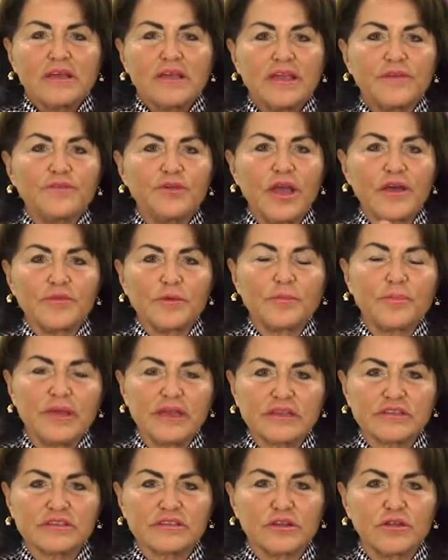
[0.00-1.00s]
if you have a
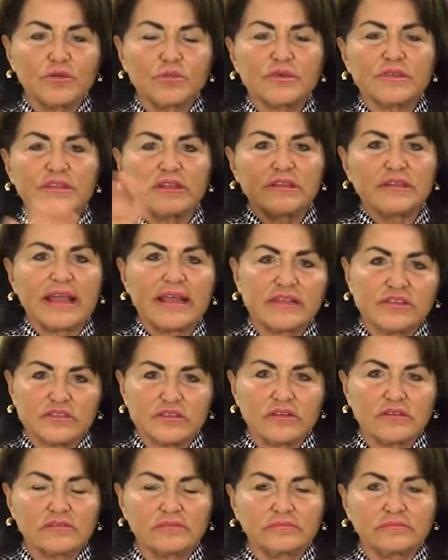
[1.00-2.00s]
pixel with a
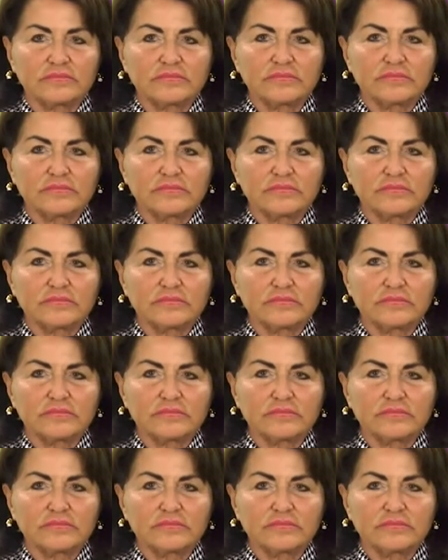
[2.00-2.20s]
laser